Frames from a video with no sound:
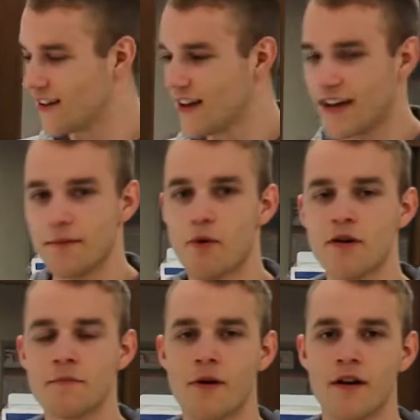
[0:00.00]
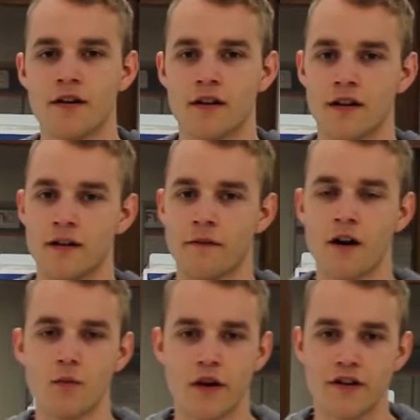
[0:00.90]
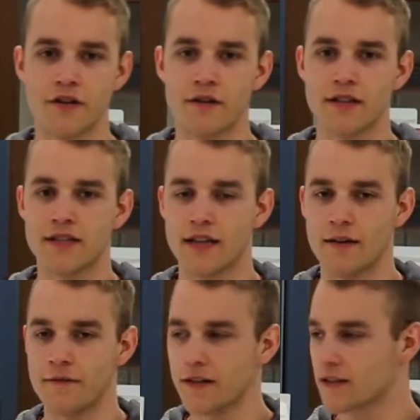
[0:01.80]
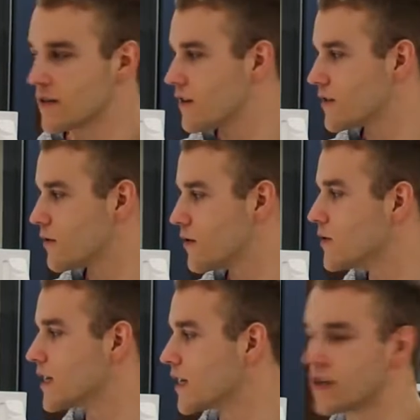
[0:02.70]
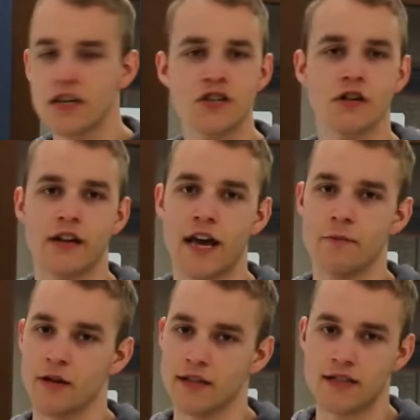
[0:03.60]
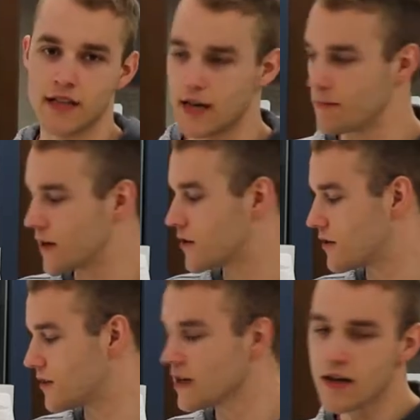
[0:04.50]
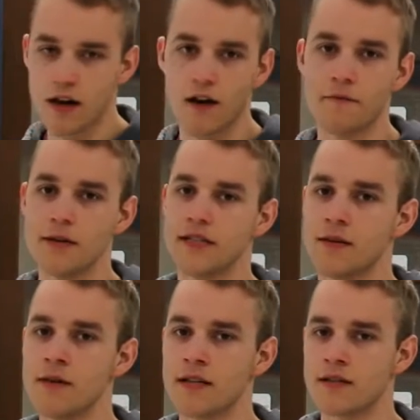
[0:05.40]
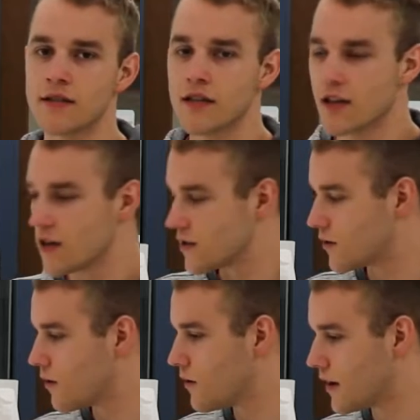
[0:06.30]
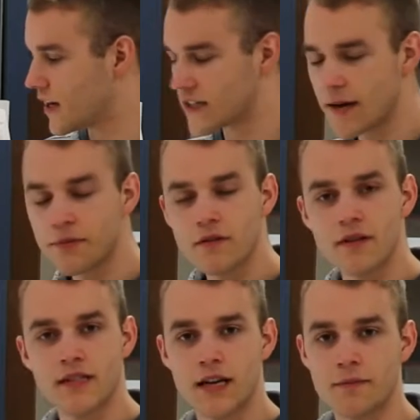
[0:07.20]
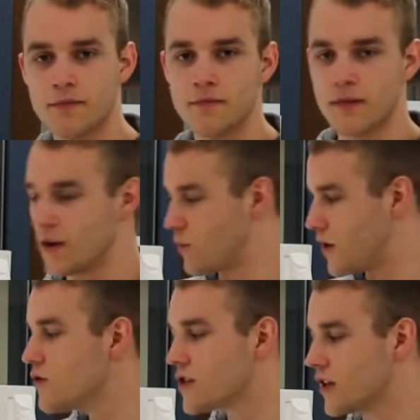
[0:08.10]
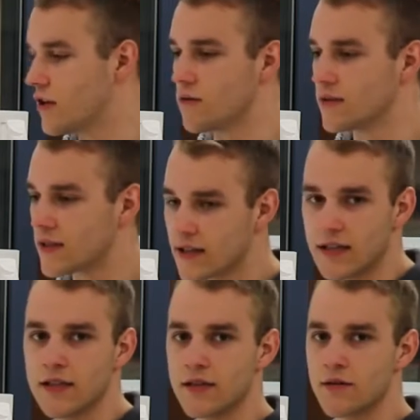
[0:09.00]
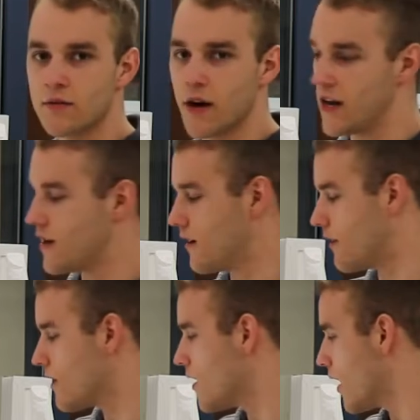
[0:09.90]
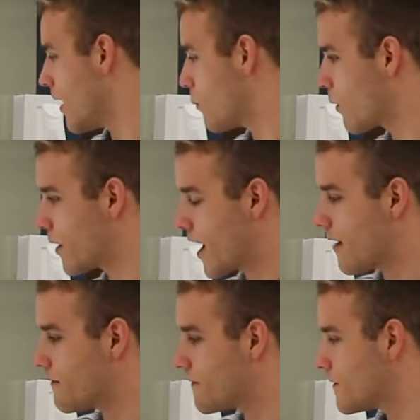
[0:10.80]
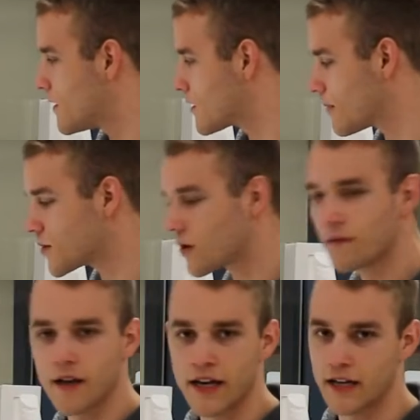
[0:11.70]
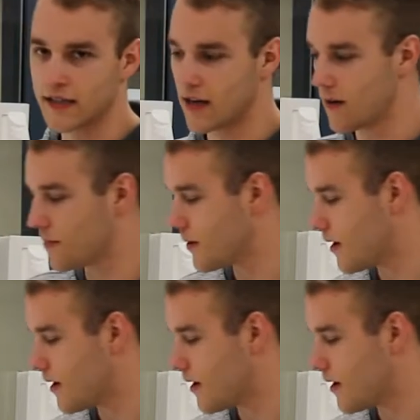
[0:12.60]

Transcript: An important part of hardware assurance at FICS is also using digital cameras to take pictures of PCBs. So an example of the setup that we usually use is right here, where we have some sort of lighting setup.